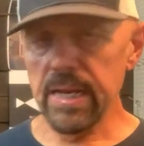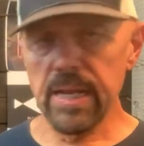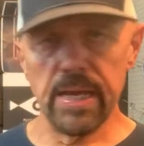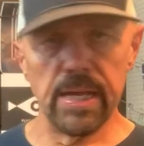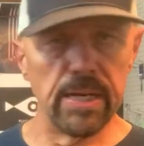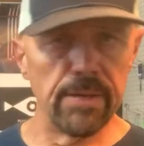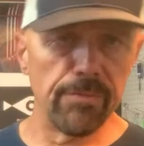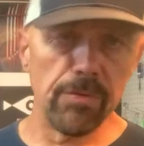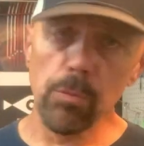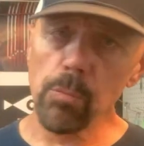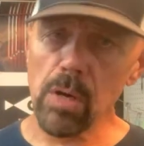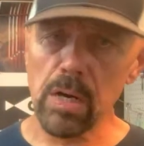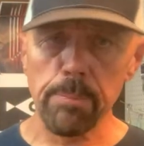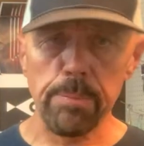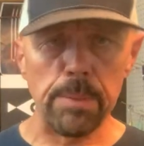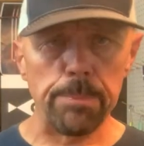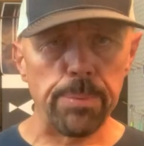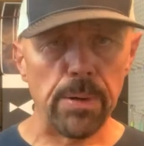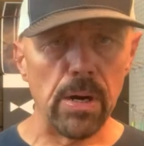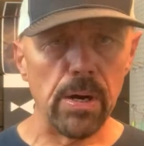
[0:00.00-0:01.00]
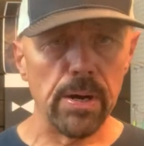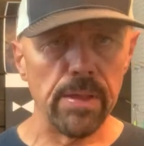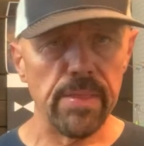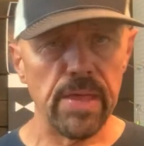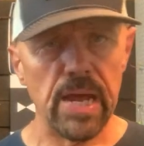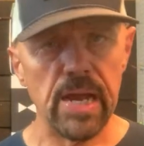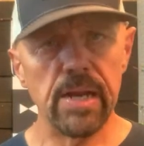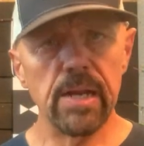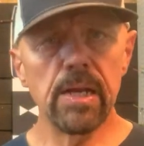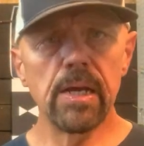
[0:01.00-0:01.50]
And if you want to be part of
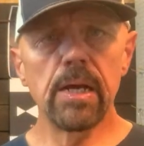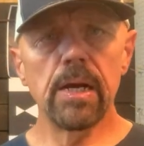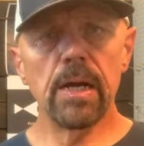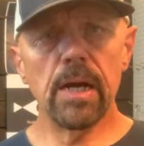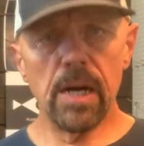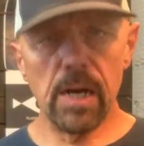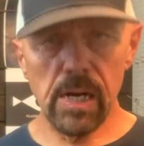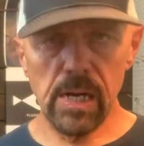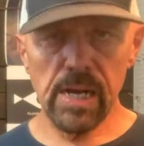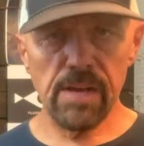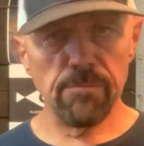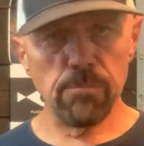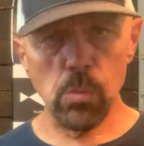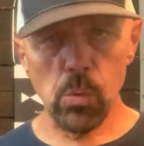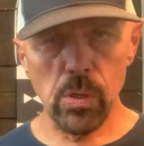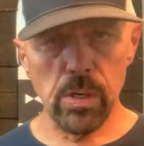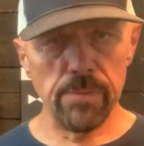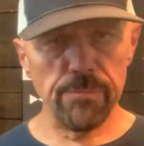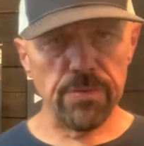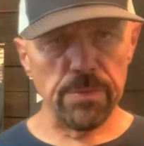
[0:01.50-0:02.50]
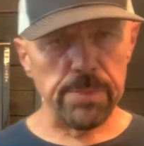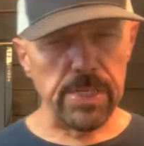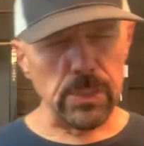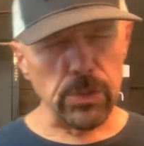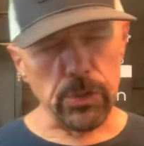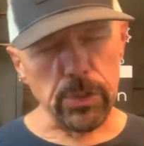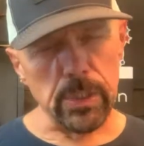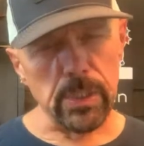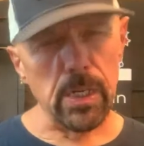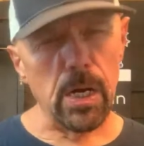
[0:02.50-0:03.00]
that, I'll have more
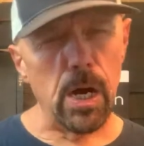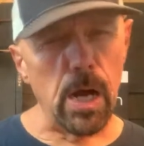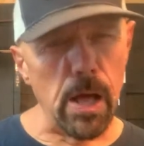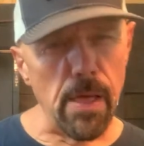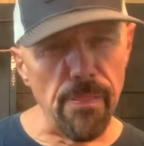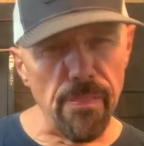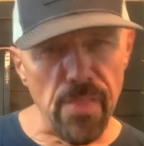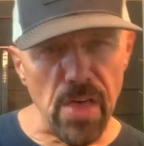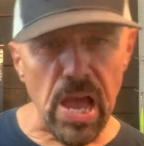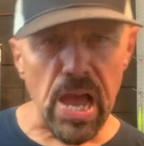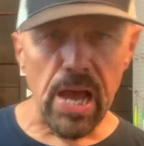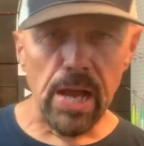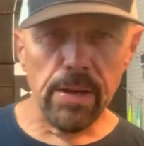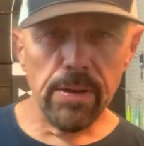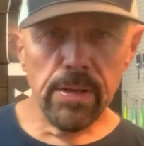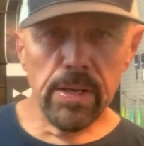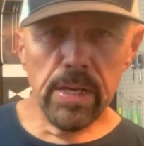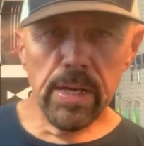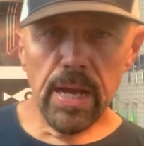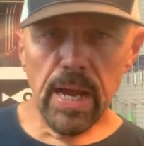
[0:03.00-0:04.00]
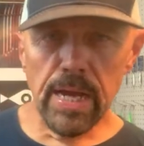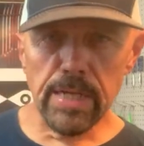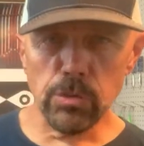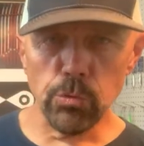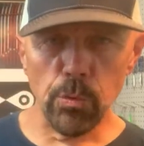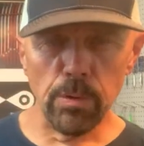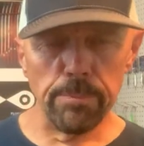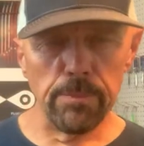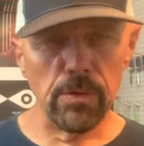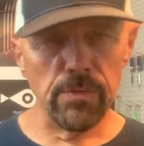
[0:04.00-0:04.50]
information on that as
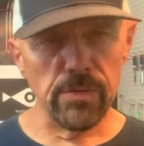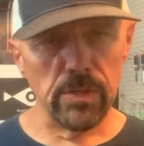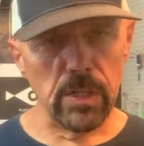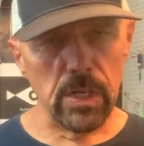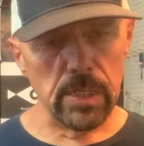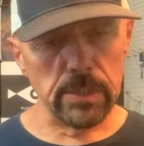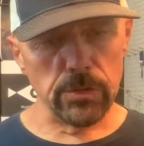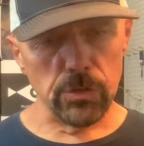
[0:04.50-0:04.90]
we move along.